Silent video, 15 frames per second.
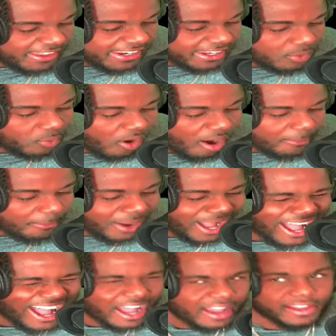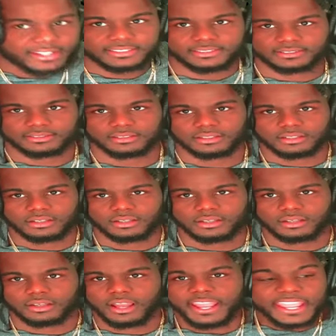Wap eyes.
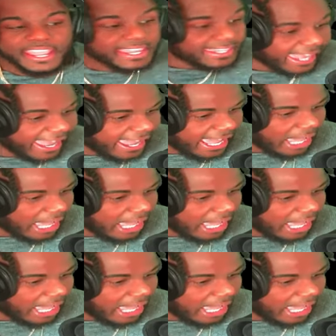He can't